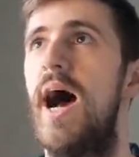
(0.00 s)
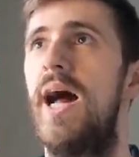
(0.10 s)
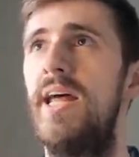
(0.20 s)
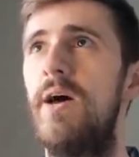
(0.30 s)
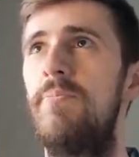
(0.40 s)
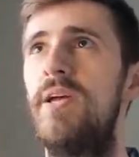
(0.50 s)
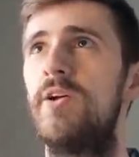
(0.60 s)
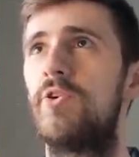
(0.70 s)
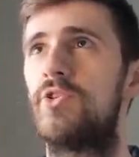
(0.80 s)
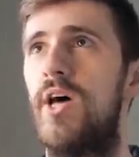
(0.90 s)
And it
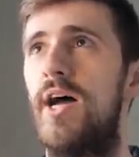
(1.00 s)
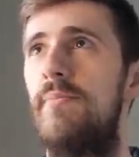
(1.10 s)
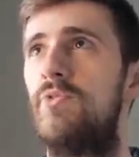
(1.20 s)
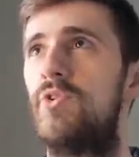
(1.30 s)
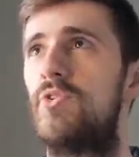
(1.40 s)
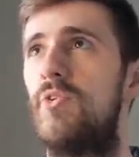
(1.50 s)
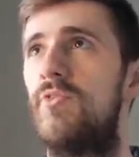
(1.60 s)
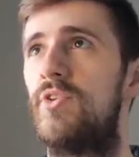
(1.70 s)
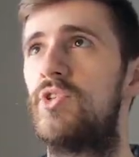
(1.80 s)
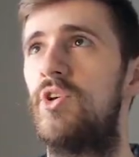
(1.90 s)
appears that I'm just
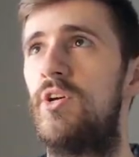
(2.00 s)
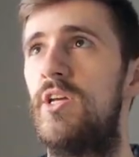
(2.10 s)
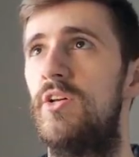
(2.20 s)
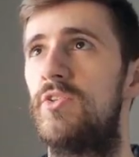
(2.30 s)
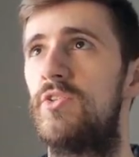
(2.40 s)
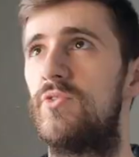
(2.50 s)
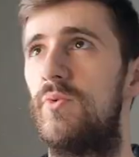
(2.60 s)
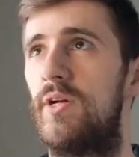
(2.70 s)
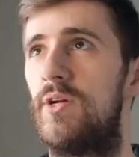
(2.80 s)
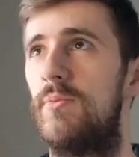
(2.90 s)
the suckiest
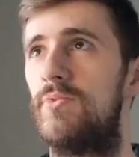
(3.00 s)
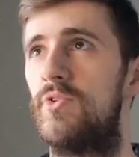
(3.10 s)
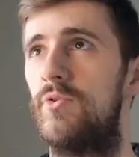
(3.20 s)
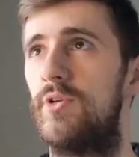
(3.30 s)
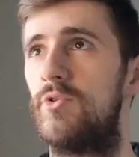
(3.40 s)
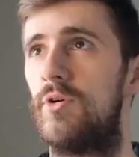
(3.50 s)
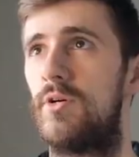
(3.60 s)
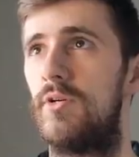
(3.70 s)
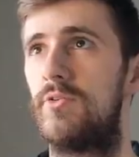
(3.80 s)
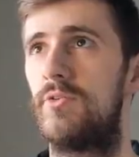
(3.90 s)
when it comes to doing
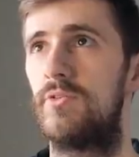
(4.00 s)
shortcuts.